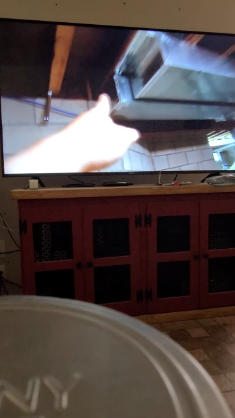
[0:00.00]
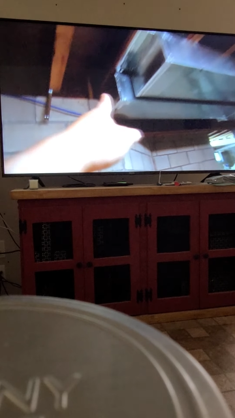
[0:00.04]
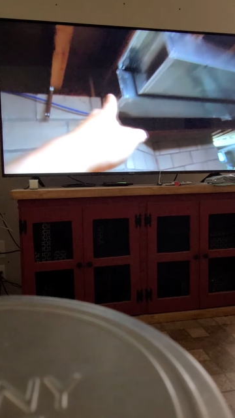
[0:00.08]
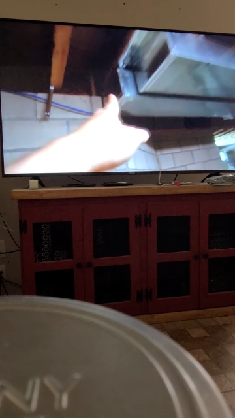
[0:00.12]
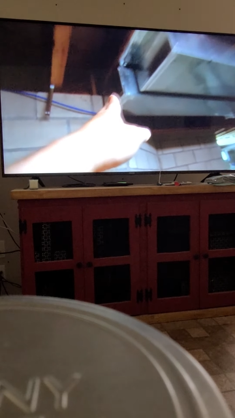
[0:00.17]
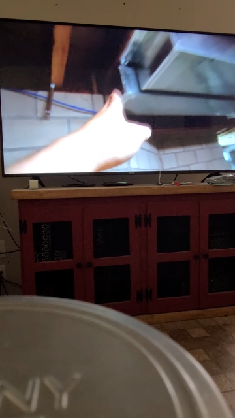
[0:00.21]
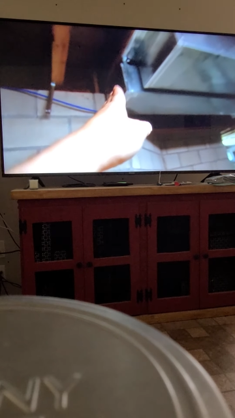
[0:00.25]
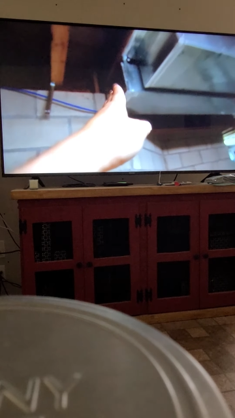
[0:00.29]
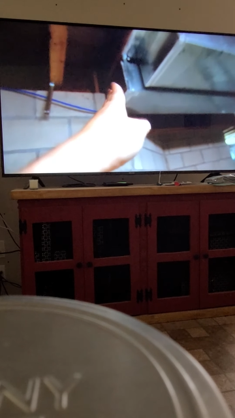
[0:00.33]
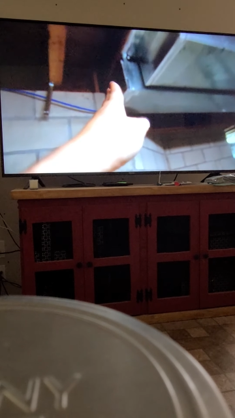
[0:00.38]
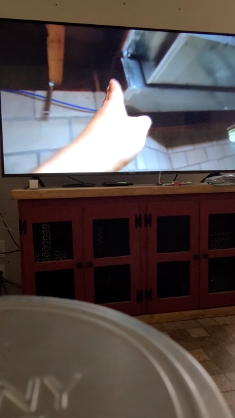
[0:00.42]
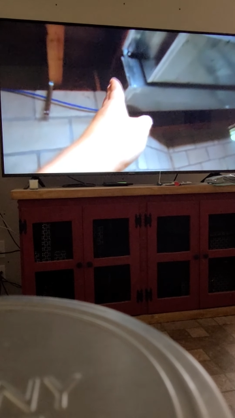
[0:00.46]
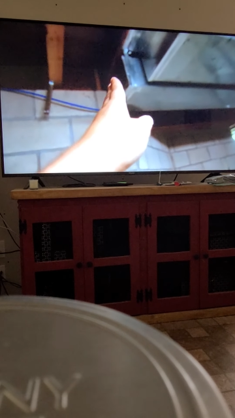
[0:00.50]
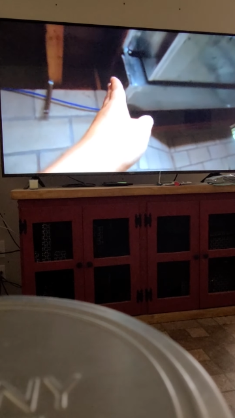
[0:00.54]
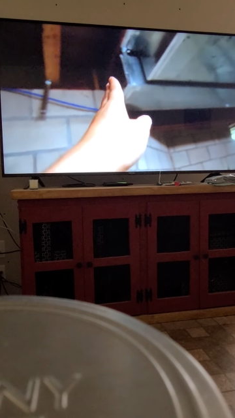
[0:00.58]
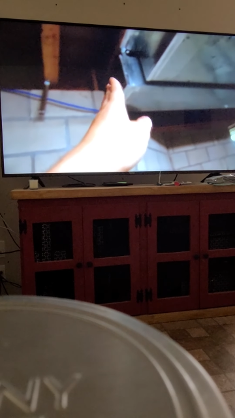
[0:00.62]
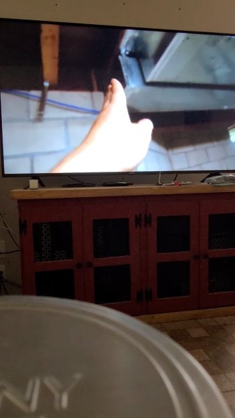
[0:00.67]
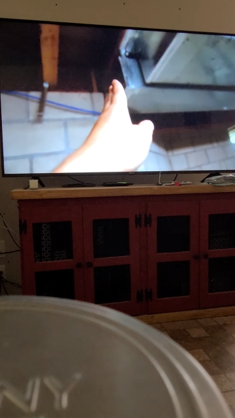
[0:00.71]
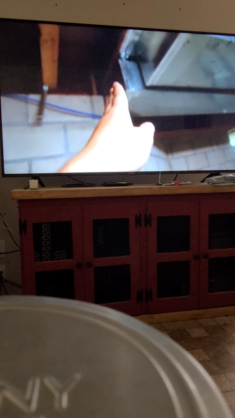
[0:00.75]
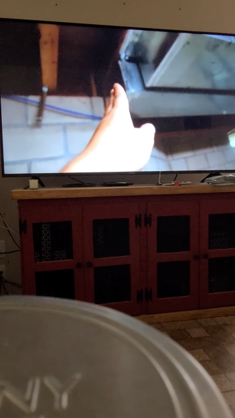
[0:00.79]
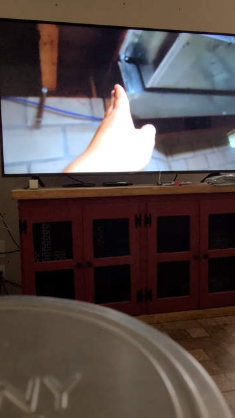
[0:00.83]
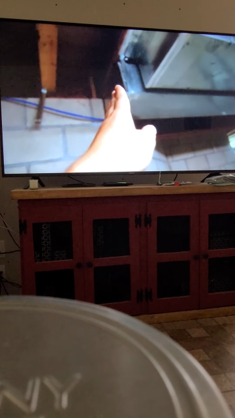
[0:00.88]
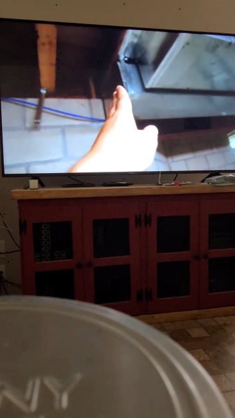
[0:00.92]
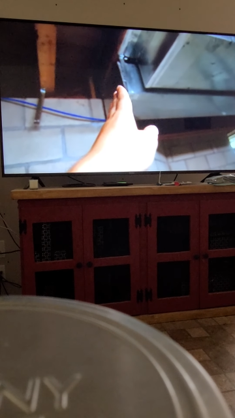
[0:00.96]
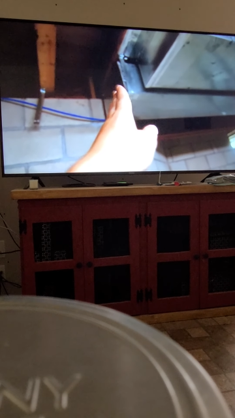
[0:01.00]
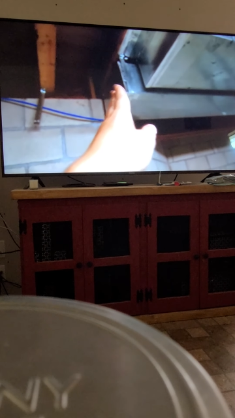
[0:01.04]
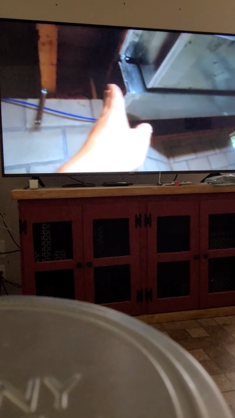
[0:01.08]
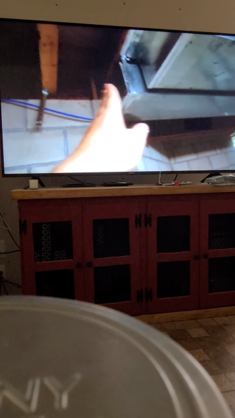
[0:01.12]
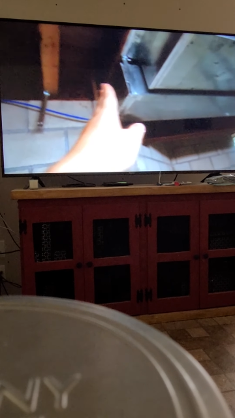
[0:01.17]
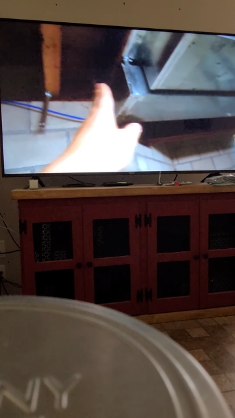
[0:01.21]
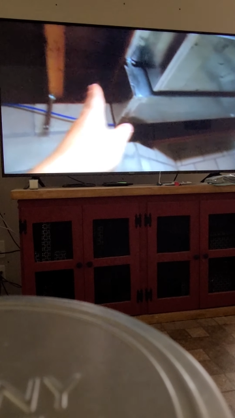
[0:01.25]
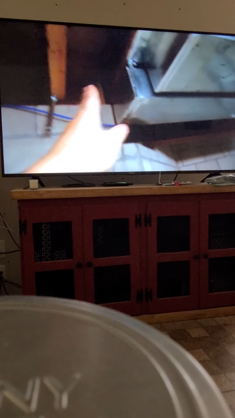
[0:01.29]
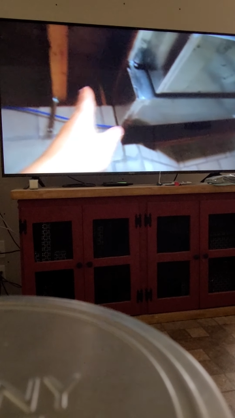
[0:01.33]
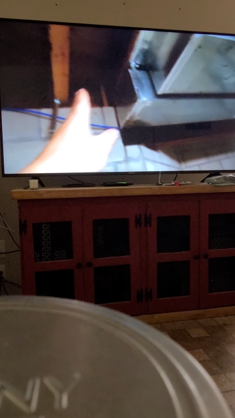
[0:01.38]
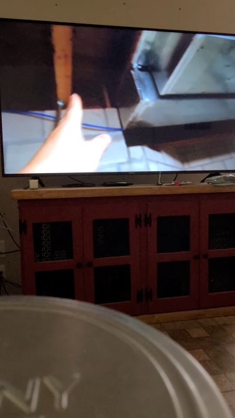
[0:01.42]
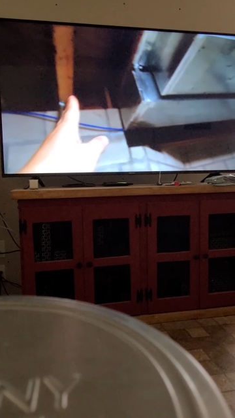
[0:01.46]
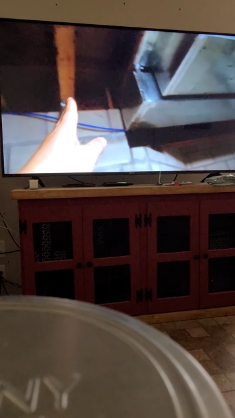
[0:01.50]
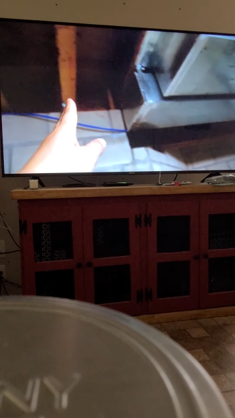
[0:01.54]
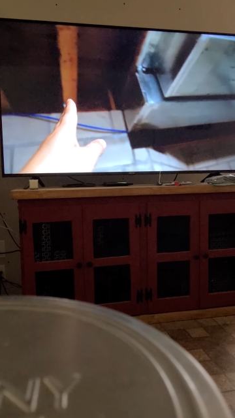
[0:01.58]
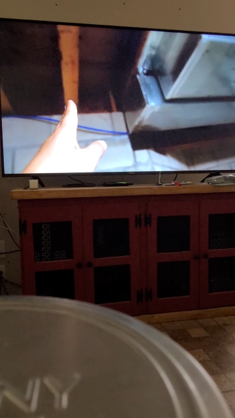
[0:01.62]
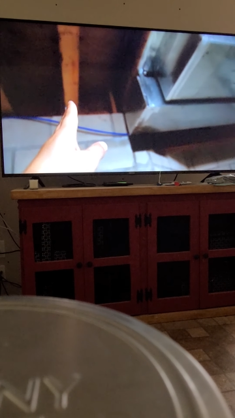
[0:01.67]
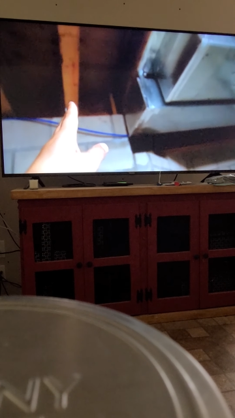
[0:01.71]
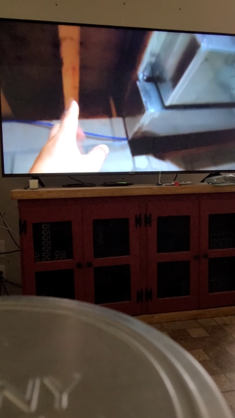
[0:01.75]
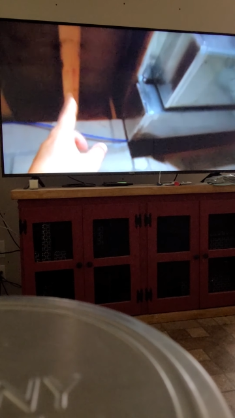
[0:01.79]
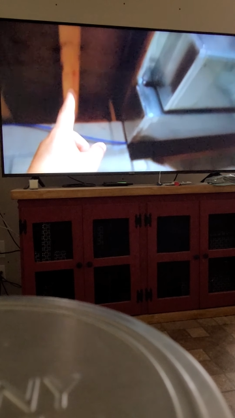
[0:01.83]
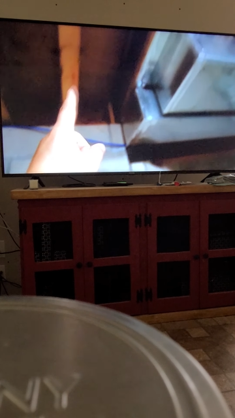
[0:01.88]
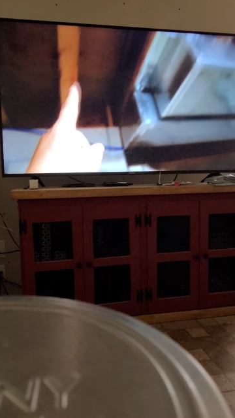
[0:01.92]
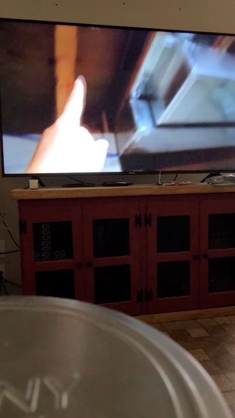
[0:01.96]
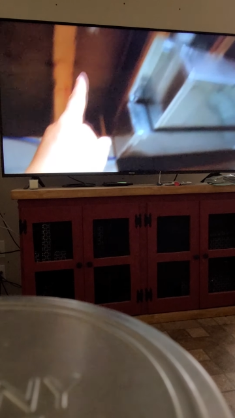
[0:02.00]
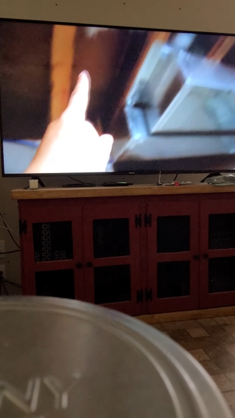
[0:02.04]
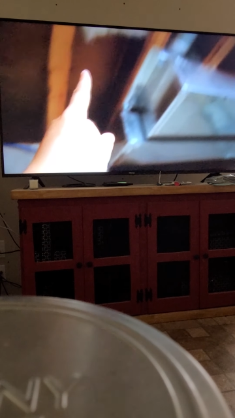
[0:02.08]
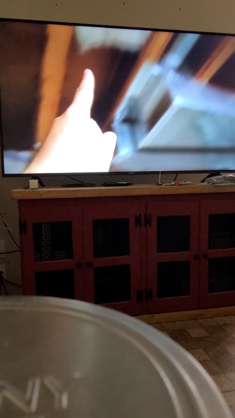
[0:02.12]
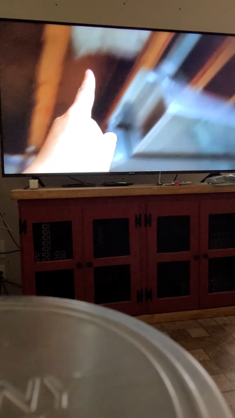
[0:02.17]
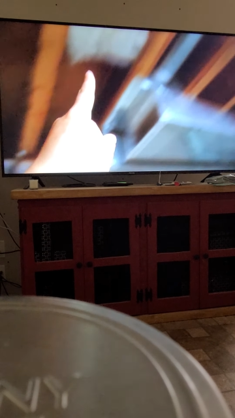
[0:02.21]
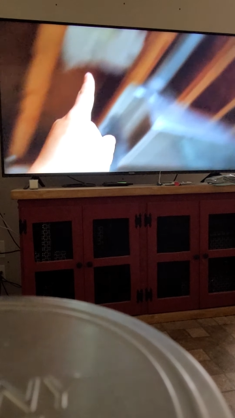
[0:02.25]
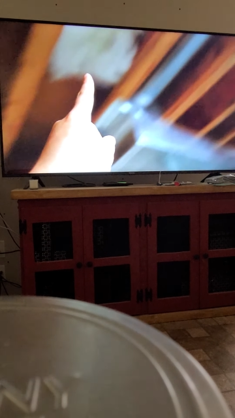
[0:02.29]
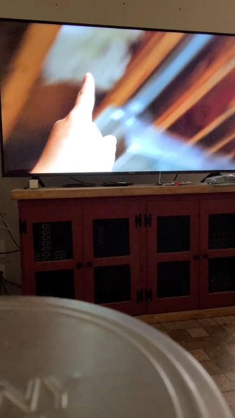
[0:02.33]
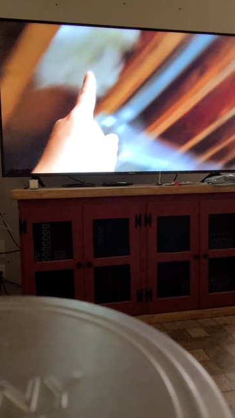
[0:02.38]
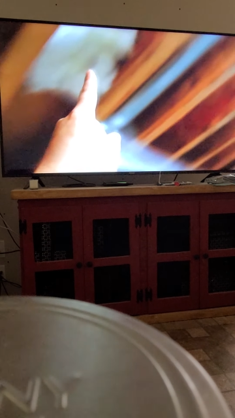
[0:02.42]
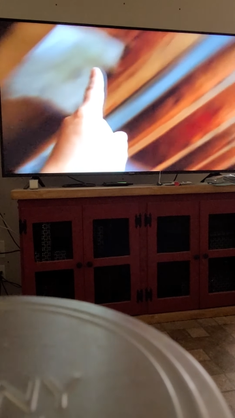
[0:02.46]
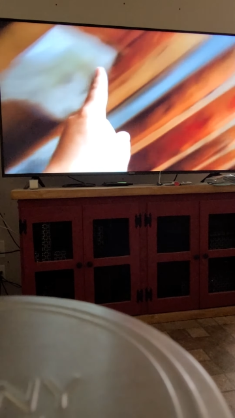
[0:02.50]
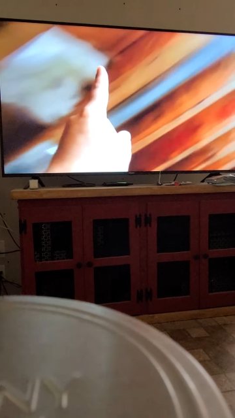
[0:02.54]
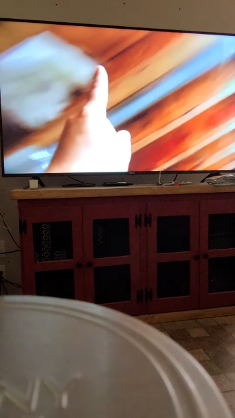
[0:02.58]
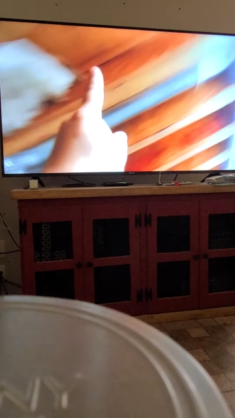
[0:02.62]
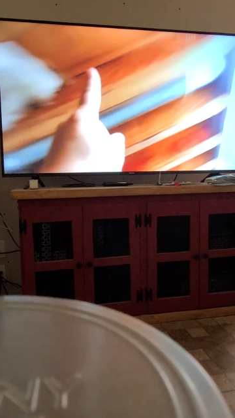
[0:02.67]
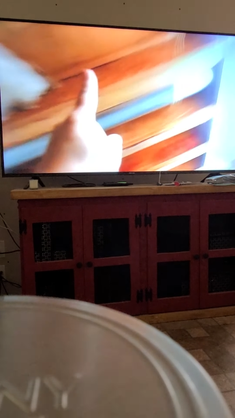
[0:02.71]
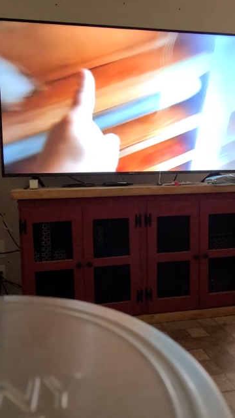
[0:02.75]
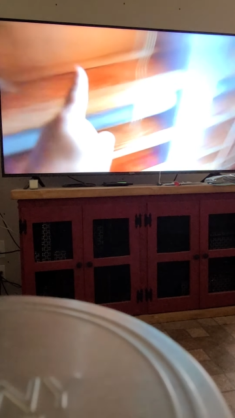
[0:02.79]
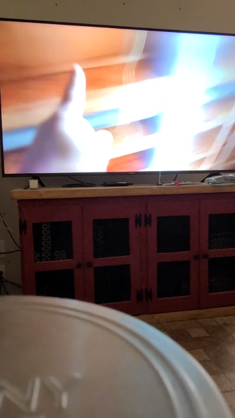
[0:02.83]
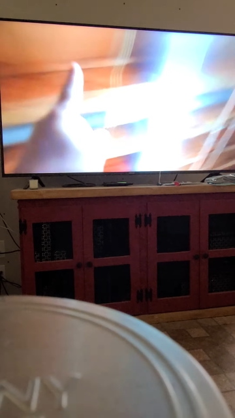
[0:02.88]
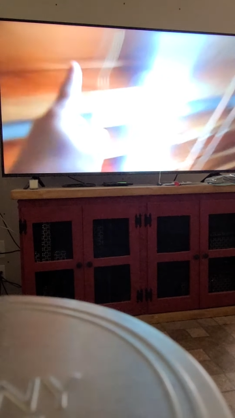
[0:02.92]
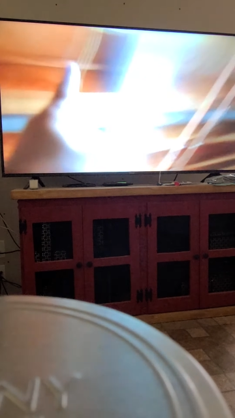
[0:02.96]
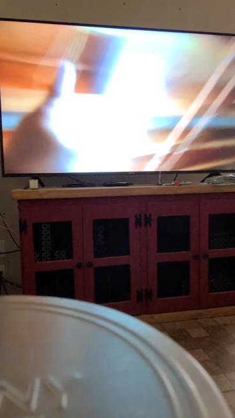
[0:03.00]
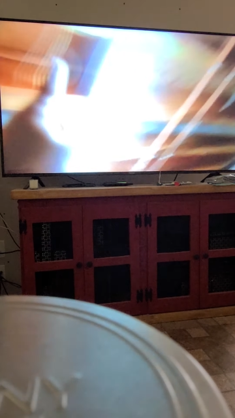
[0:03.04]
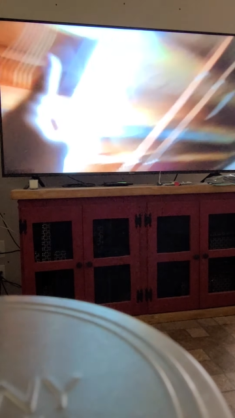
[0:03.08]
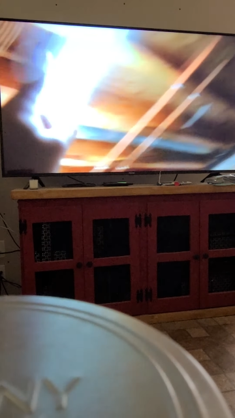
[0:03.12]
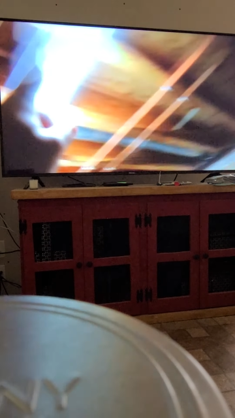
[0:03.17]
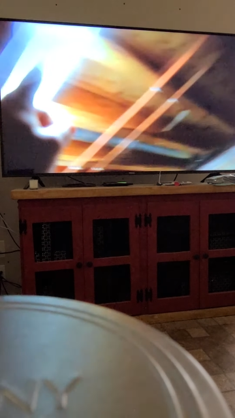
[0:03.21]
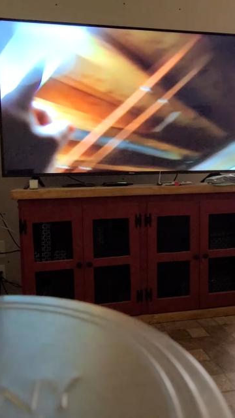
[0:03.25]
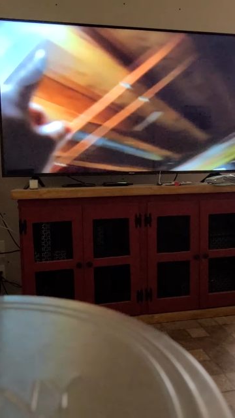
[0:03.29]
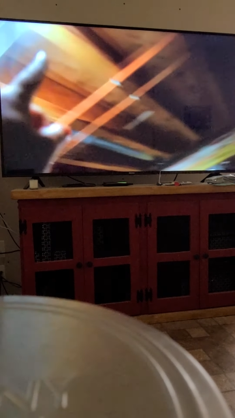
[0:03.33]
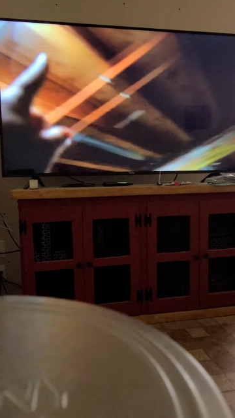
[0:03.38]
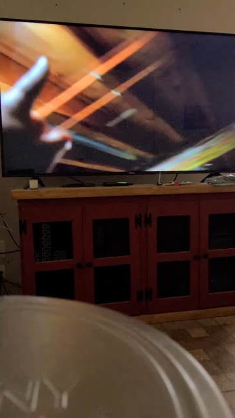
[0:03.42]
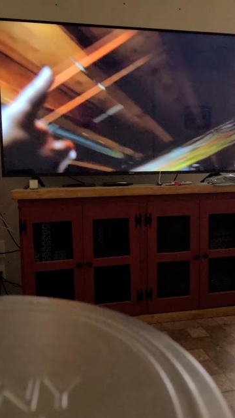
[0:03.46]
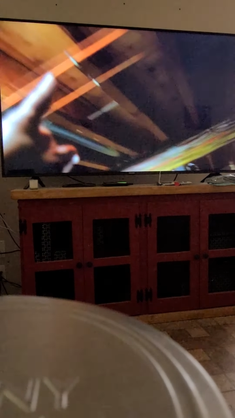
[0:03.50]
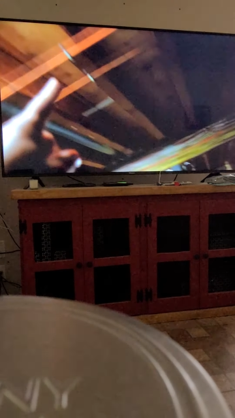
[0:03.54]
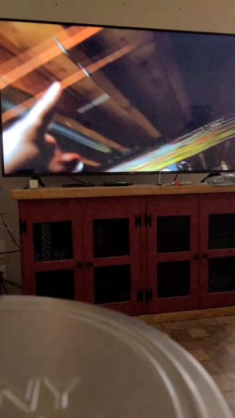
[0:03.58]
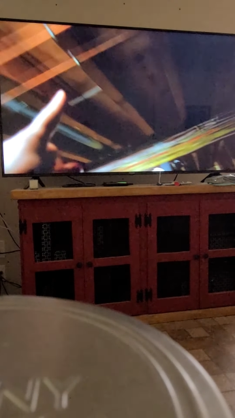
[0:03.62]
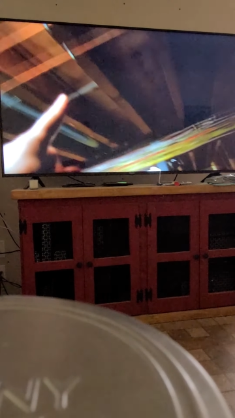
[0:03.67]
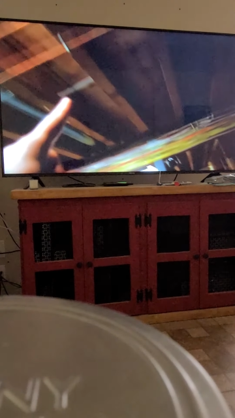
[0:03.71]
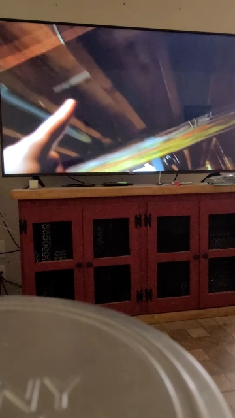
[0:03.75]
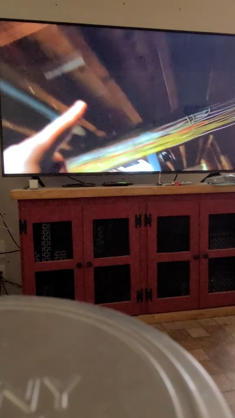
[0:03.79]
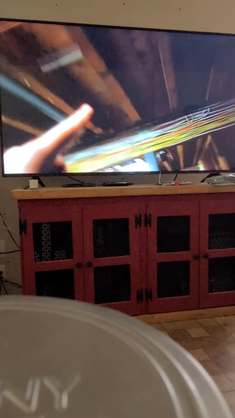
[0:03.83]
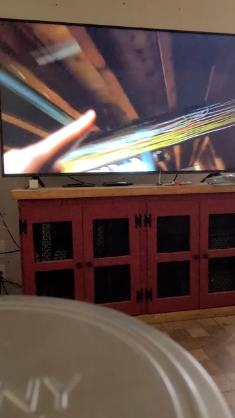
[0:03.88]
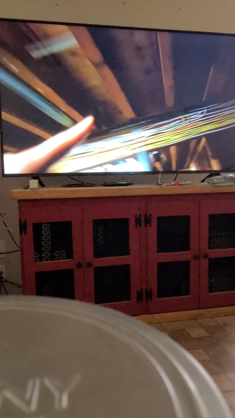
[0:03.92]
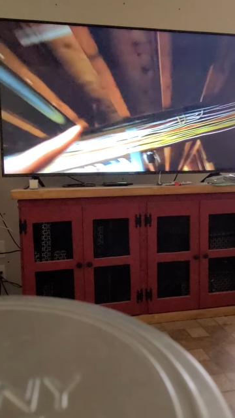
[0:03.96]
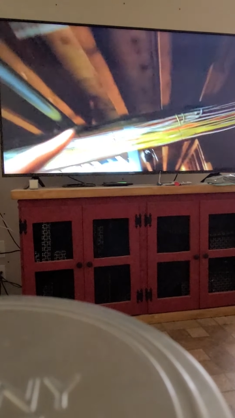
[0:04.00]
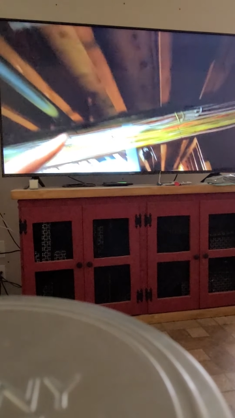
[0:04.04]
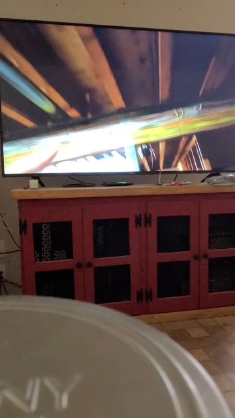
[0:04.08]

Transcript: [unreadable: no face in view]